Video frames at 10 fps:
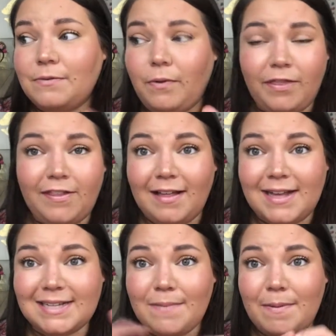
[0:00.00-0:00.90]
within the
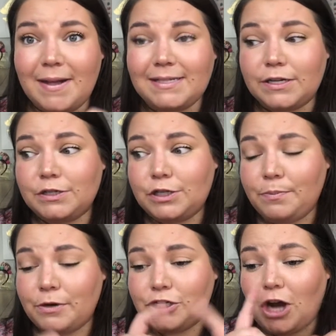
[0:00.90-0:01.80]
last couple months a
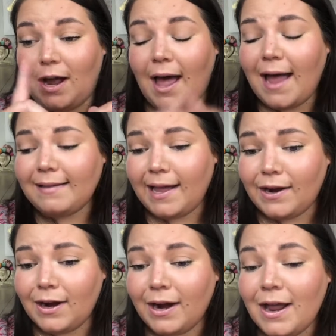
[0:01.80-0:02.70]
Super Shock
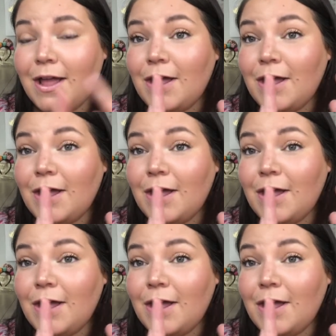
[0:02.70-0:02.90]
highlighter,